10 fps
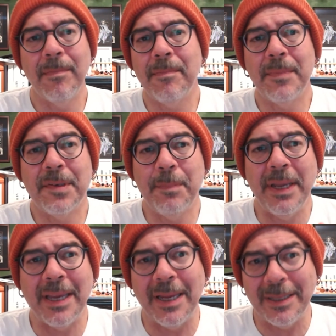
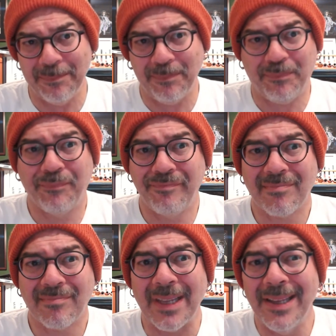Speaking
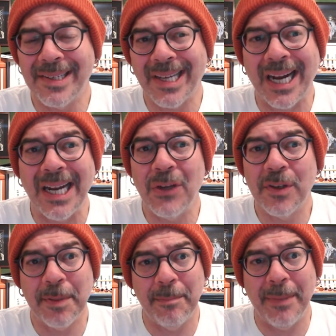as a guy
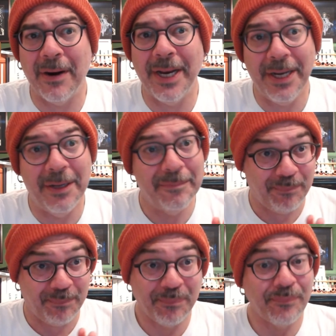who's been married
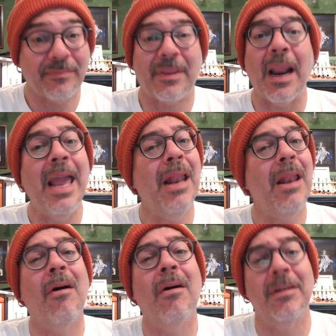a
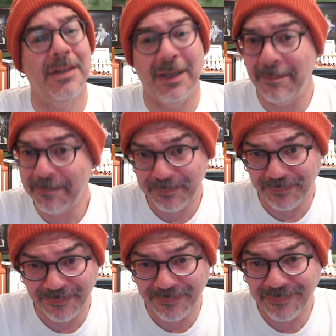long time,
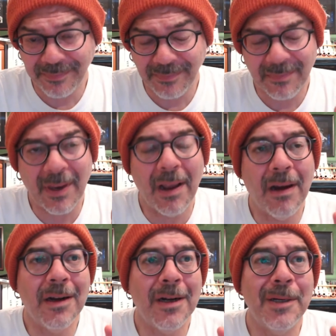
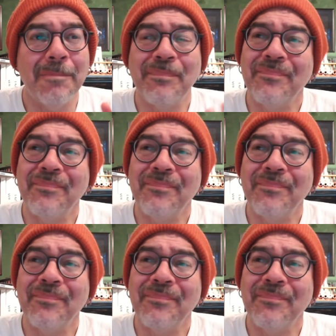um,